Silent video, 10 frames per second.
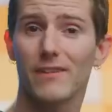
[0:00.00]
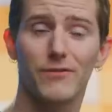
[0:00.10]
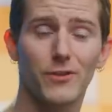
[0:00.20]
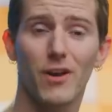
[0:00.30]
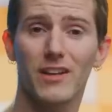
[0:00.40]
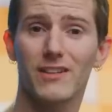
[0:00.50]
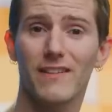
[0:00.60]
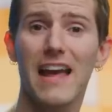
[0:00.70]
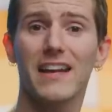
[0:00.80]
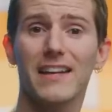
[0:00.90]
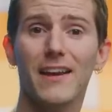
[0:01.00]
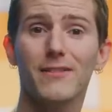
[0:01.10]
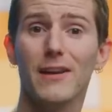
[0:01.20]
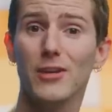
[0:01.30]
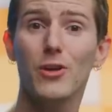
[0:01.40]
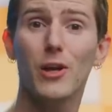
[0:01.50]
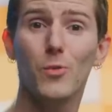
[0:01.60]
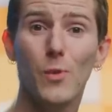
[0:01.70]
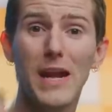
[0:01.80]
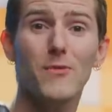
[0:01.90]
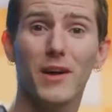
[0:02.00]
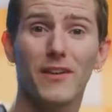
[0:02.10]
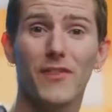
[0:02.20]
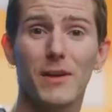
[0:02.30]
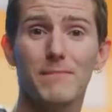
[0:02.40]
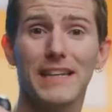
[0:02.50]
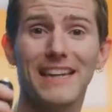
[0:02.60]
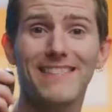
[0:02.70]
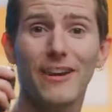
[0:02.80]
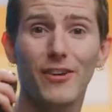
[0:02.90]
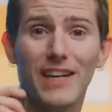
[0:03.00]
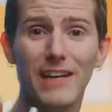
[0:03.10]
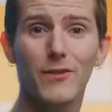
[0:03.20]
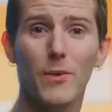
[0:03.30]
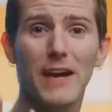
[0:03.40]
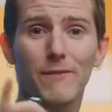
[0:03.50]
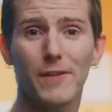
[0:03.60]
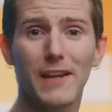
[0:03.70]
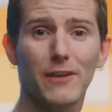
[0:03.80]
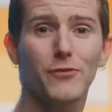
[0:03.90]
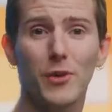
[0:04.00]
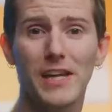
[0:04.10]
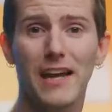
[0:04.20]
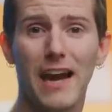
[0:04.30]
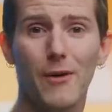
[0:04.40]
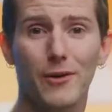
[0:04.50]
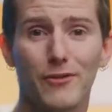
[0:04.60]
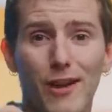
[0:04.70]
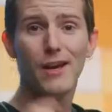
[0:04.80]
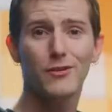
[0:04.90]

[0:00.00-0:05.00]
if you're not into that, I guess, you can win one of them in their giveaway for the next 48 hours.